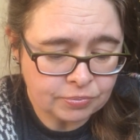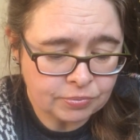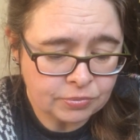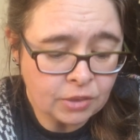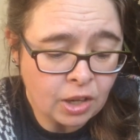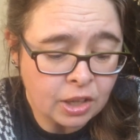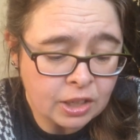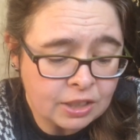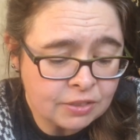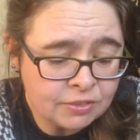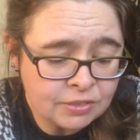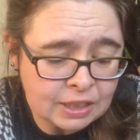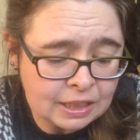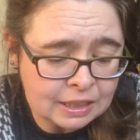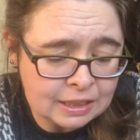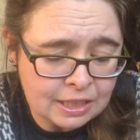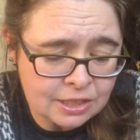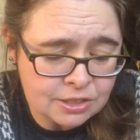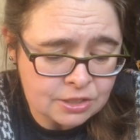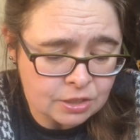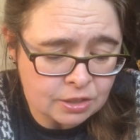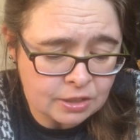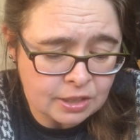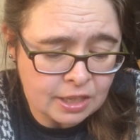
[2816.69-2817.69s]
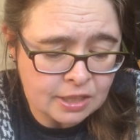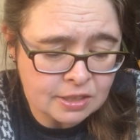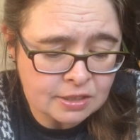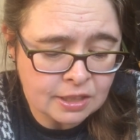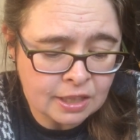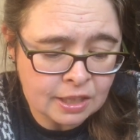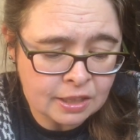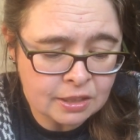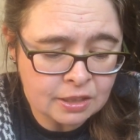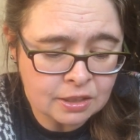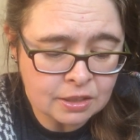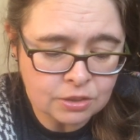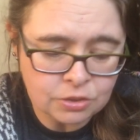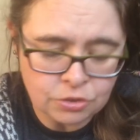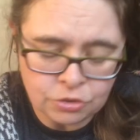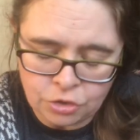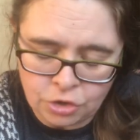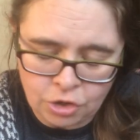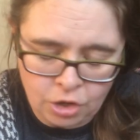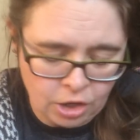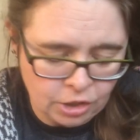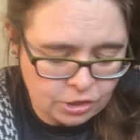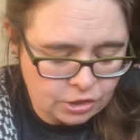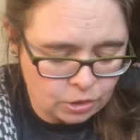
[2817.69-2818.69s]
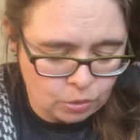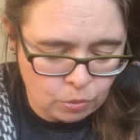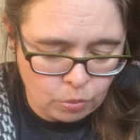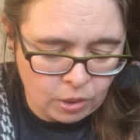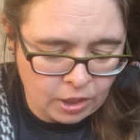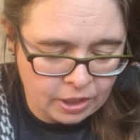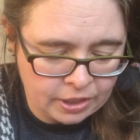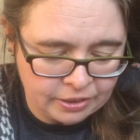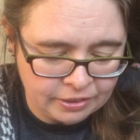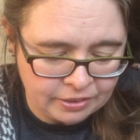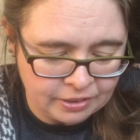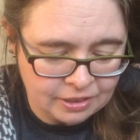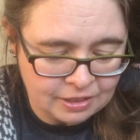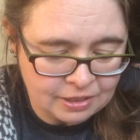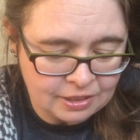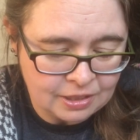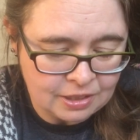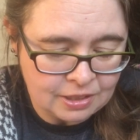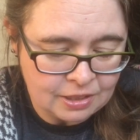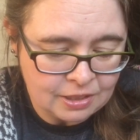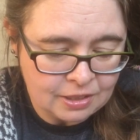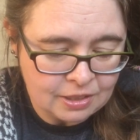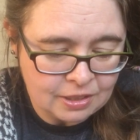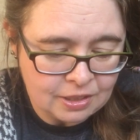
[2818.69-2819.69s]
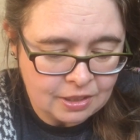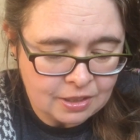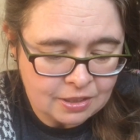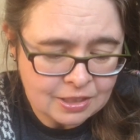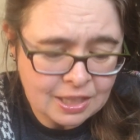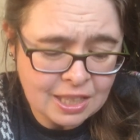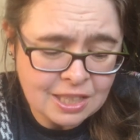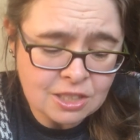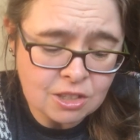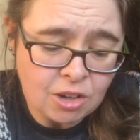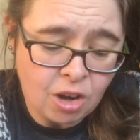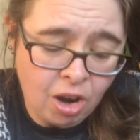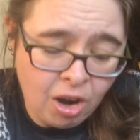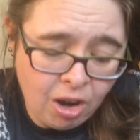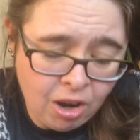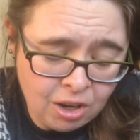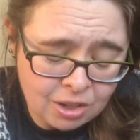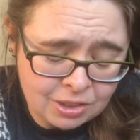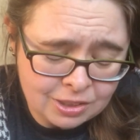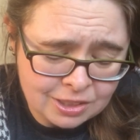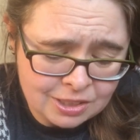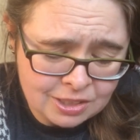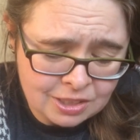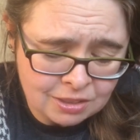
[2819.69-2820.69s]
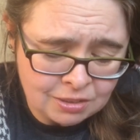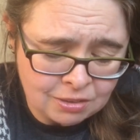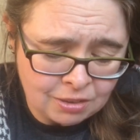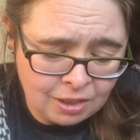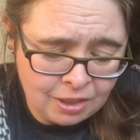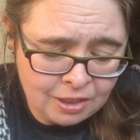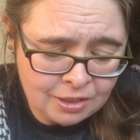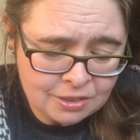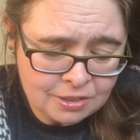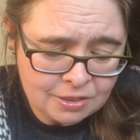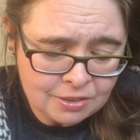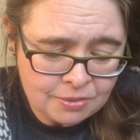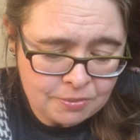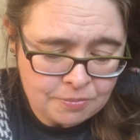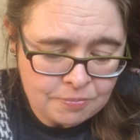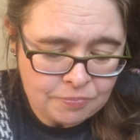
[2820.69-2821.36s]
"Not even a lizard," I said. "Not a one." "That's odd, is it not?"